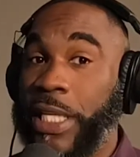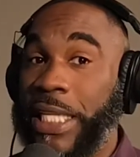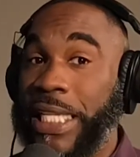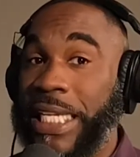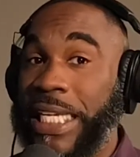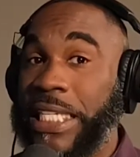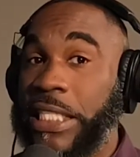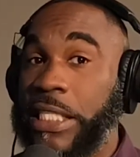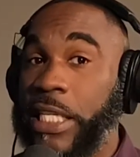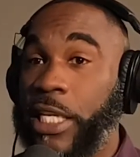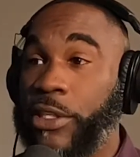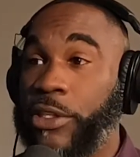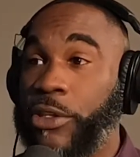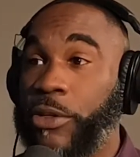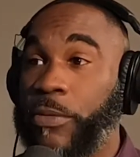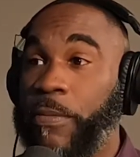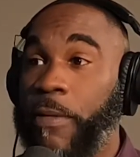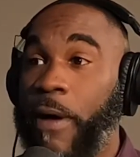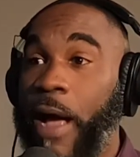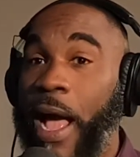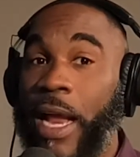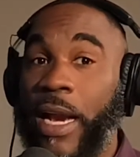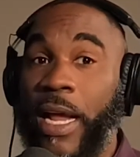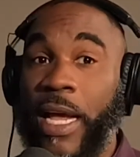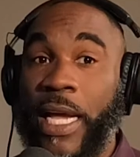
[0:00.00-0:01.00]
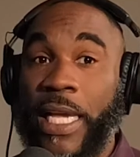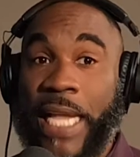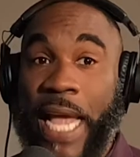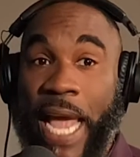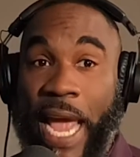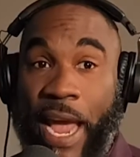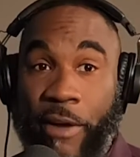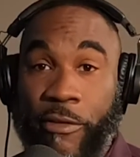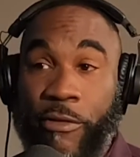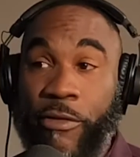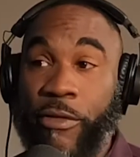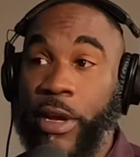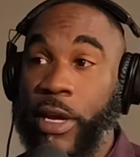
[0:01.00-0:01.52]
to release a new
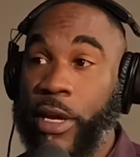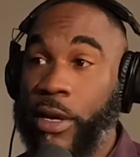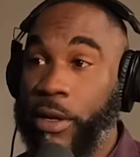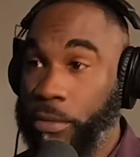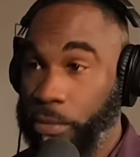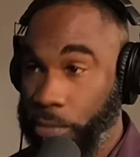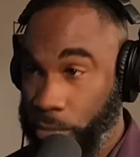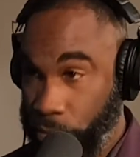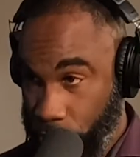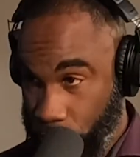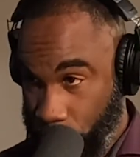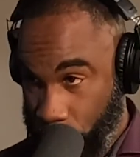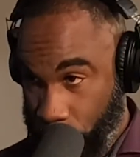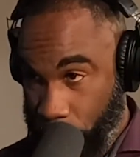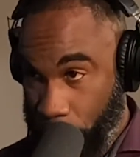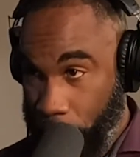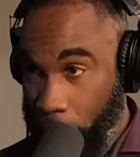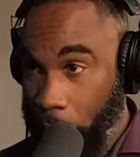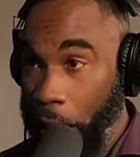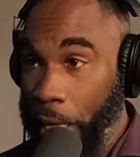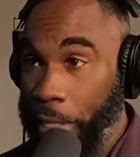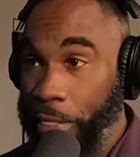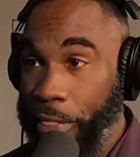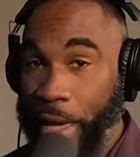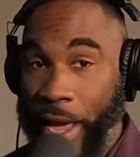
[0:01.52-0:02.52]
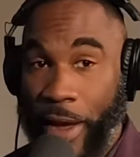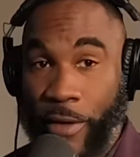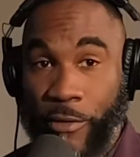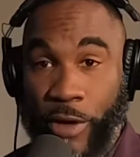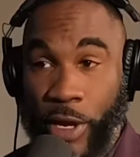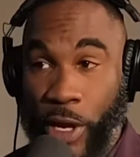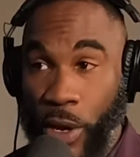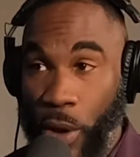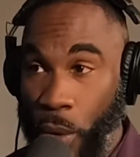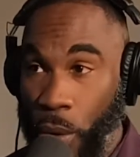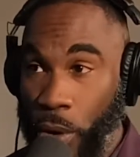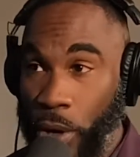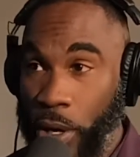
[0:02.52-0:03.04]
product every month,
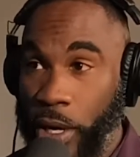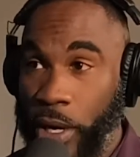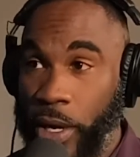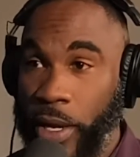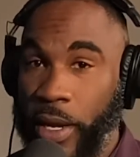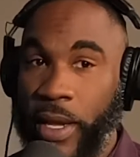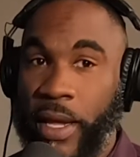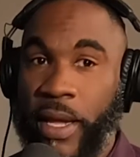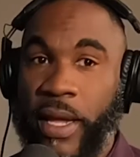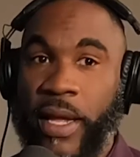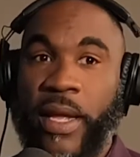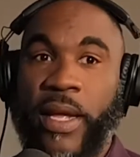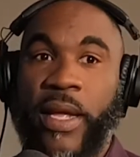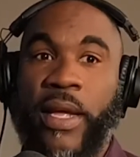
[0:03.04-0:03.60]
every quarter.